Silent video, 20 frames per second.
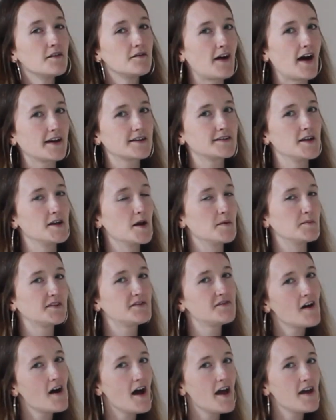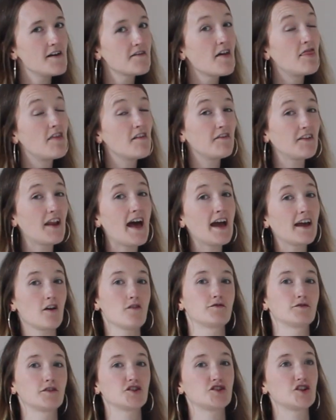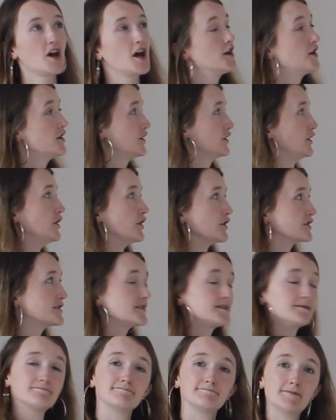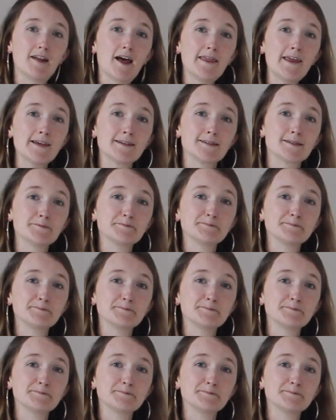Fact number five the flag of Russia looks like this.